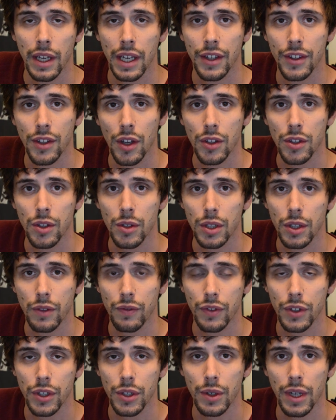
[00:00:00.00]
It's also good
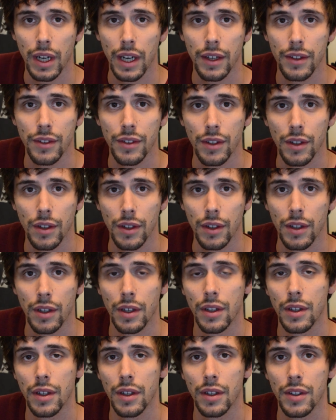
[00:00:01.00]
for you guys to
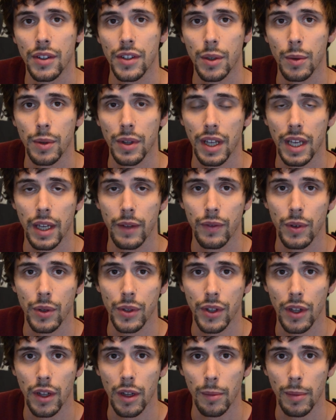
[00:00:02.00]
see what the
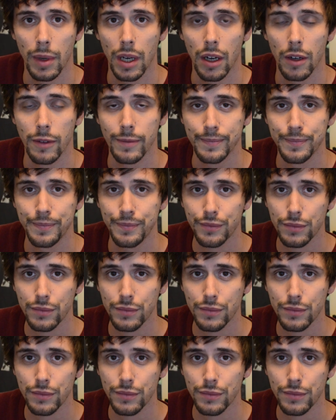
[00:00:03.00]
headphone's all about,